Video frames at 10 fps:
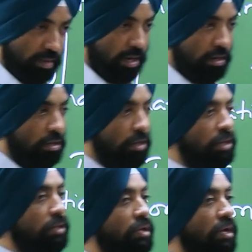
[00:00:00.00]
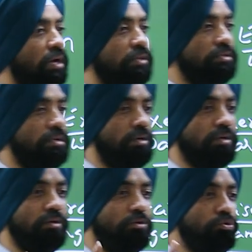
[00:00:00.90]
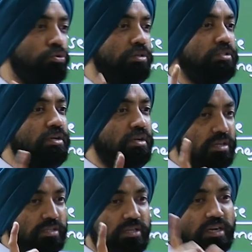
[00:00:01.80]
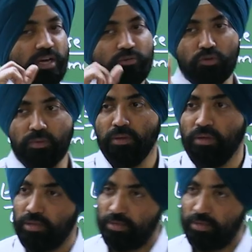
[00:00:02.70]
band, there are certain code signals that have to be